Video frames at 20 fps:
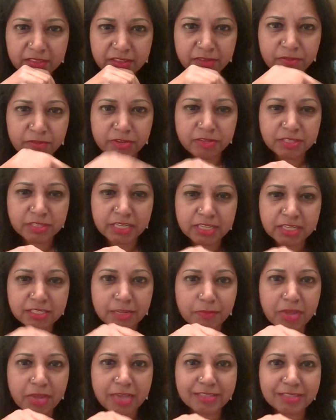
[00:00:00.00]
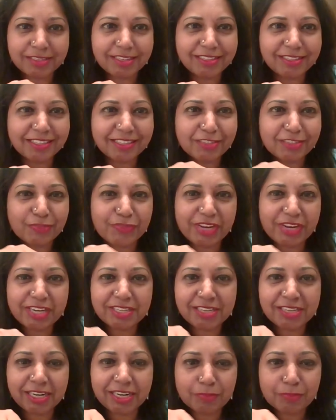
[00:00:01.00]
Someone was asking me. I said, just
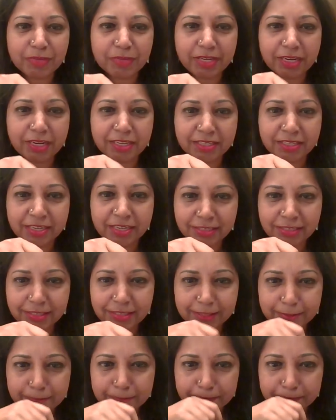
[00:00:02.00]
wait. Let me address.